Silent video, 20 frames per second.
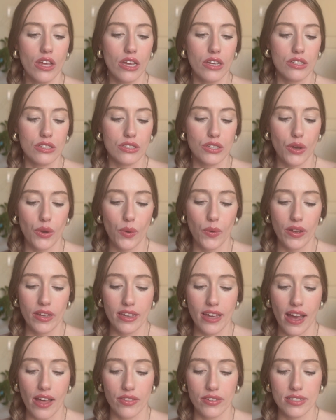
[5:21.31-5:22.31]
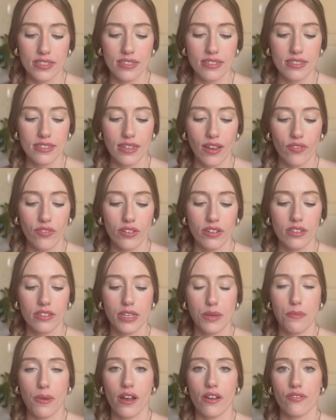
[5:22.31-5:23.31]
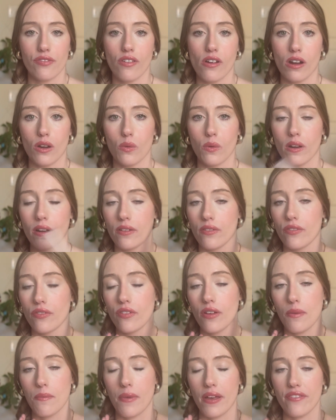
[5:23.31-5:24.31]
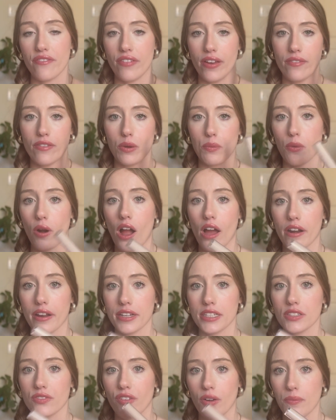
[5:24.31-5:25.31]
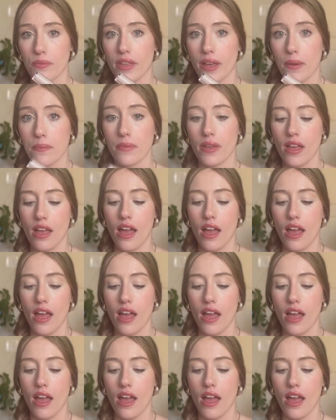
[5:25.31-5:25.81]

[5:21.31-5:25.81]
So yeah, this is definitely by far one of my favorite products from them.